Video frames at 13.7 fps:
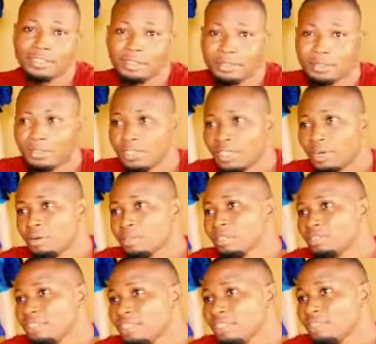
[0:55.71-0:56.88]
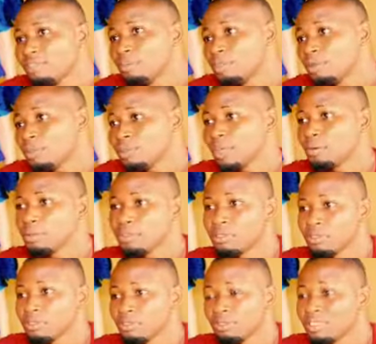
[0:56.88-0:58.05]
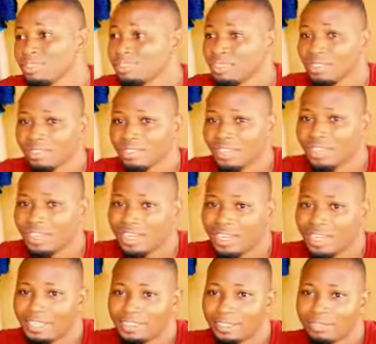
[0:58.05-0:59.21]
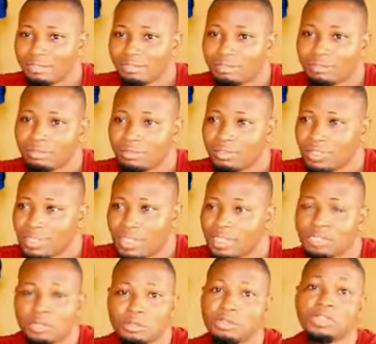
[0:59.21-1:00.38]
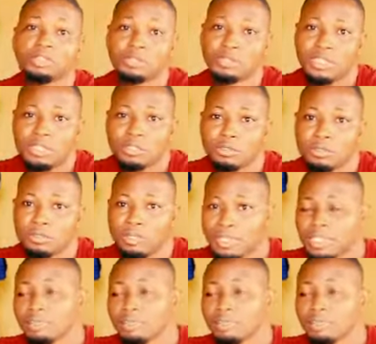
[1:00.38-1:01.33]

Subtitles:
So the guy wasn't really giving me what I want, so I just decided to go into it to